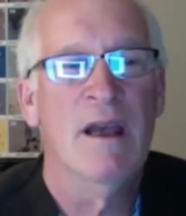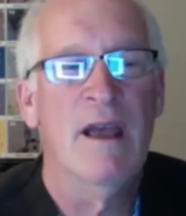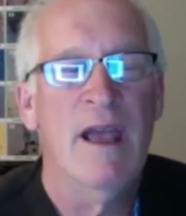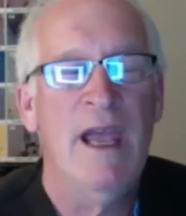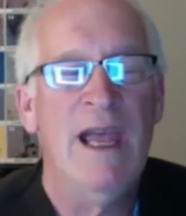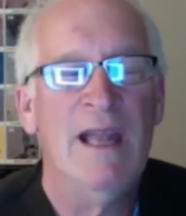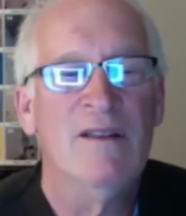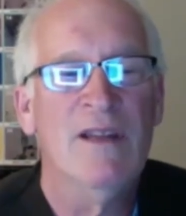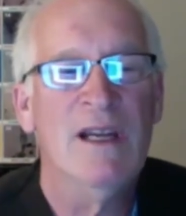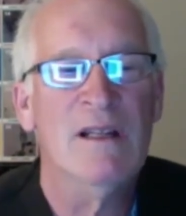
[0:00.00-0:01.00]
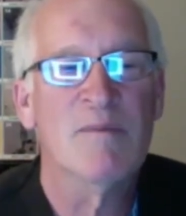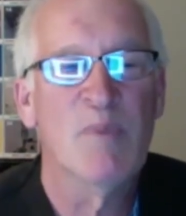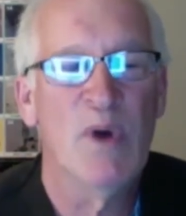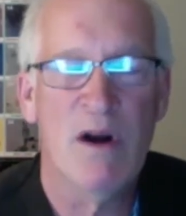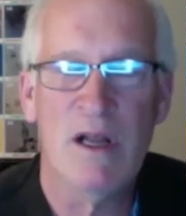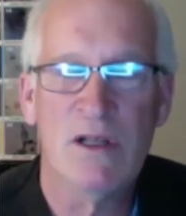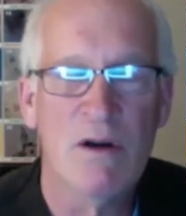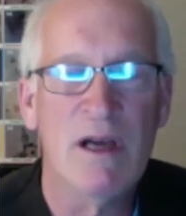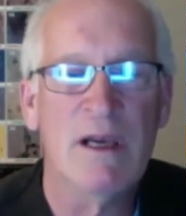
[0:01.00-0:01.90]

and then it's put on a truck